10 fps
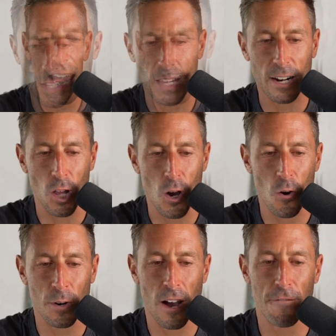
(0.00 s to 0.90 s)
let
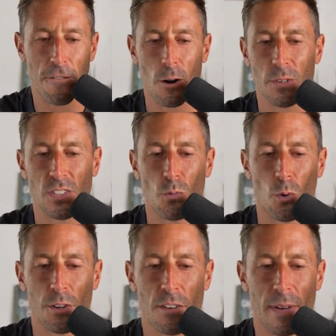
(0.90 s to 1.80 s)
alone a pharmacy
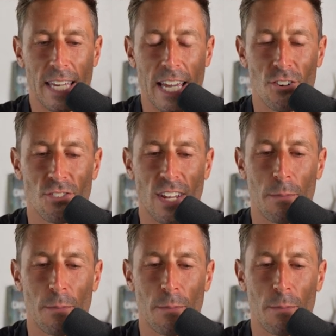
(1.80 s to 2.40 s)
worth of medications.